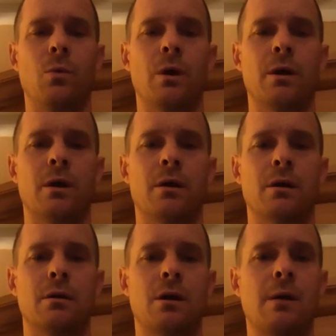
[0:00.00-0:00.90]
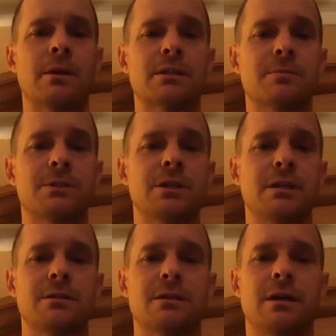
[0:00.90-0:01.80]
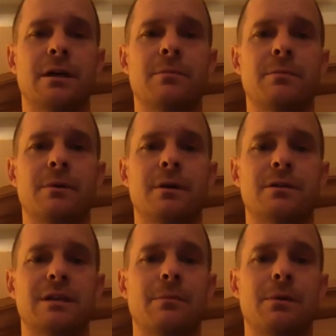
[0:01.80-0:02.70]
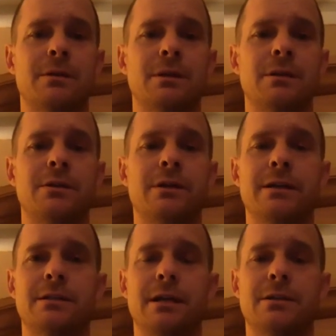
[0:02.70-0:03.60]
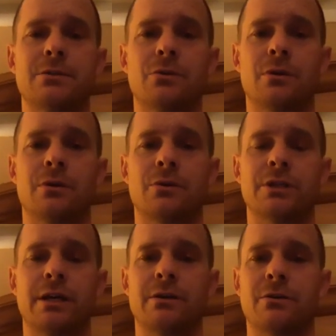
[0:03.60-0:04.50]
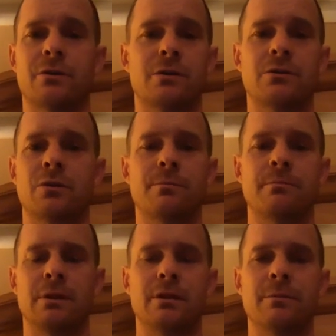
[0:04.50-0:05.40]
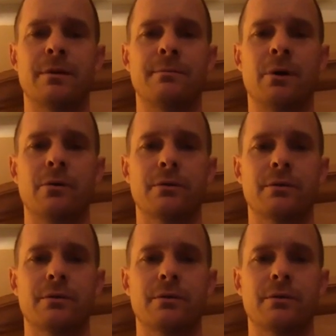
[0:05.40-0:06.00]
Are Obelisk machines assembled in United States or China or a little bit of both?